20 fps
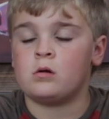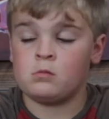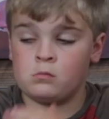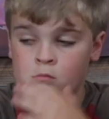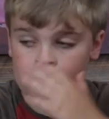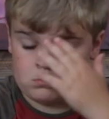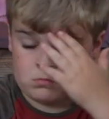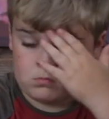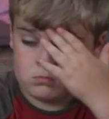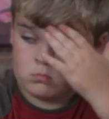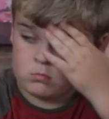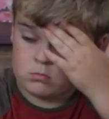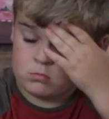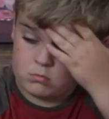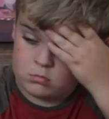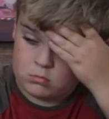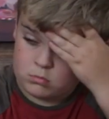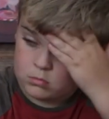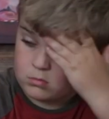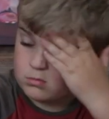
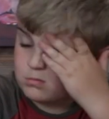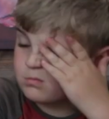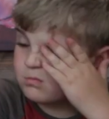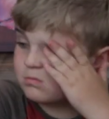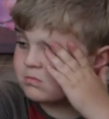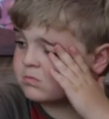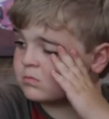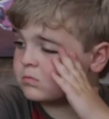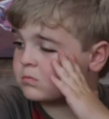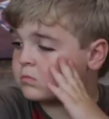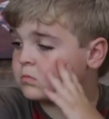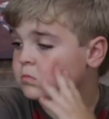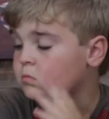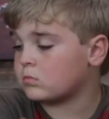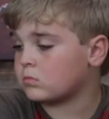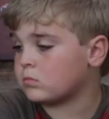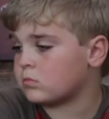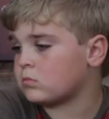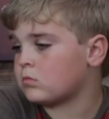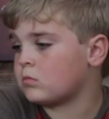
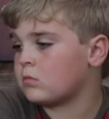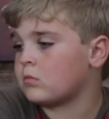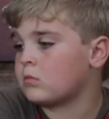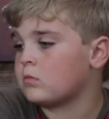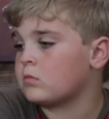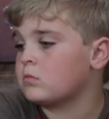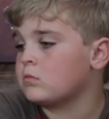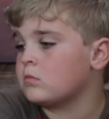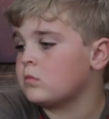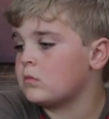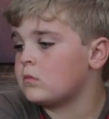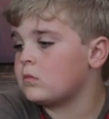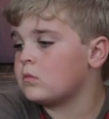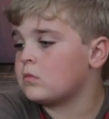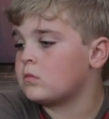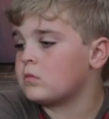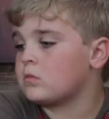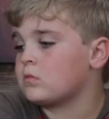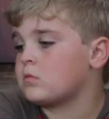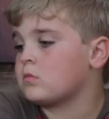
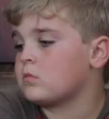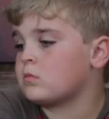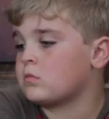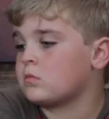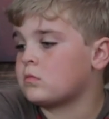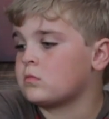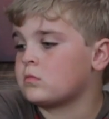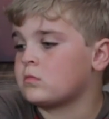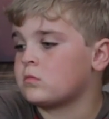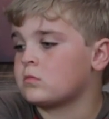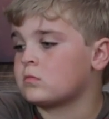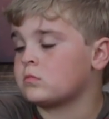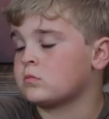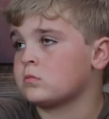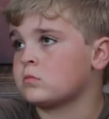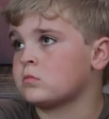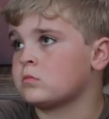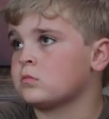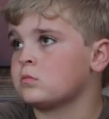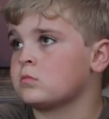
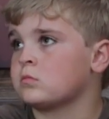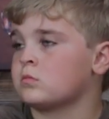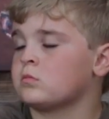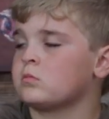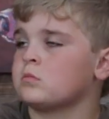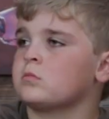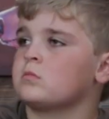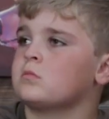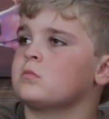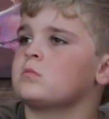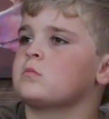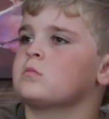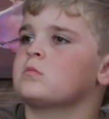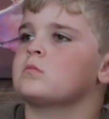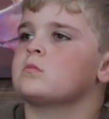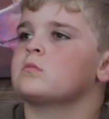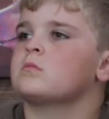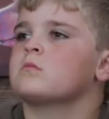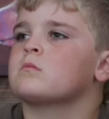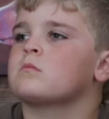
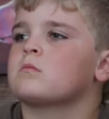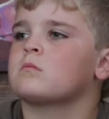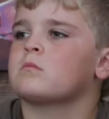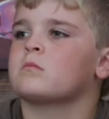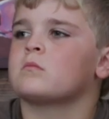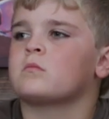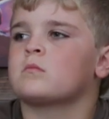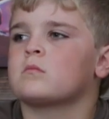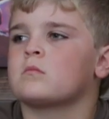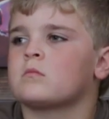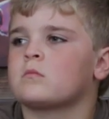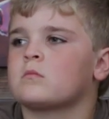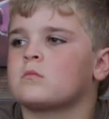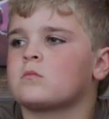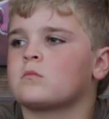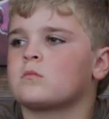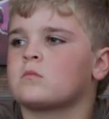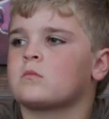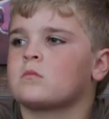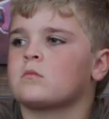
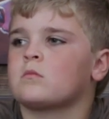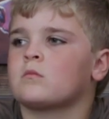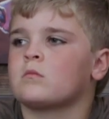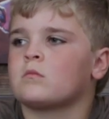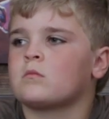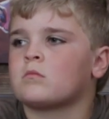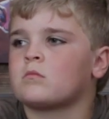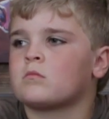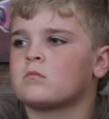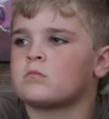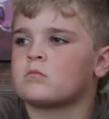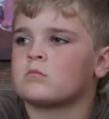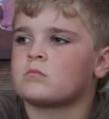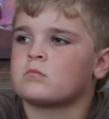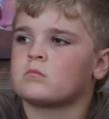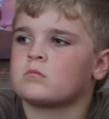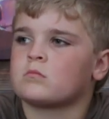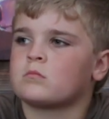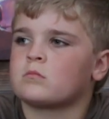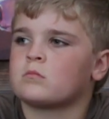
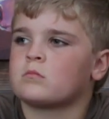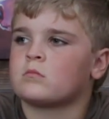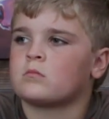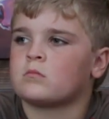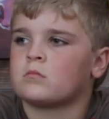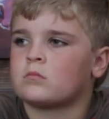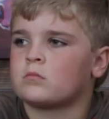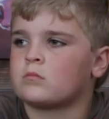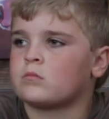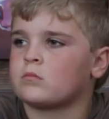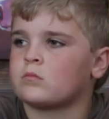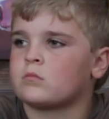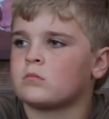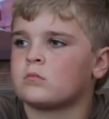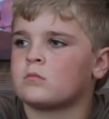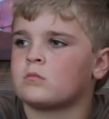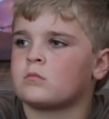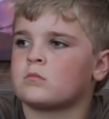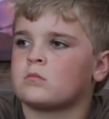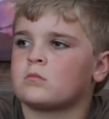No words are spoken by the person on screen.